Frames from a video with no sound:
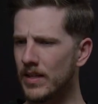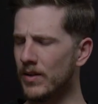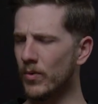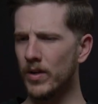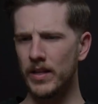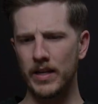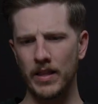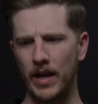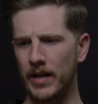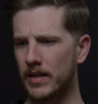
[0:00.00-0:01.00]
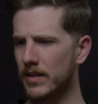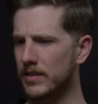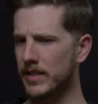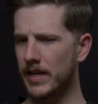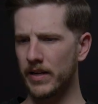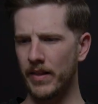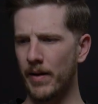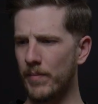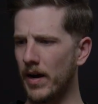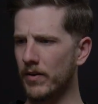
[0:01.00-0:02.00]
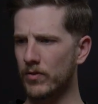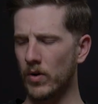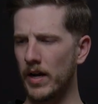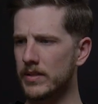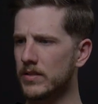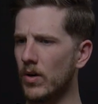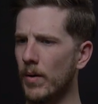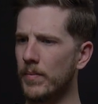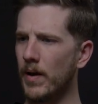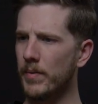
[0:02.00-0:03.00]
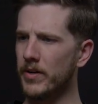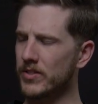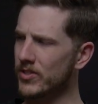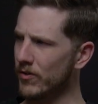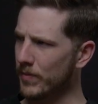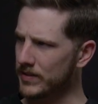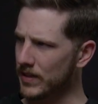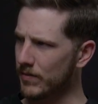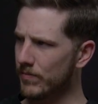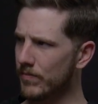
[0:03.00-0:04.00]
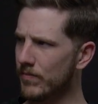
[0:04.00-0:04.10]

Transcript: and really like taking that mind of Christ. No, I'm here to serve my team.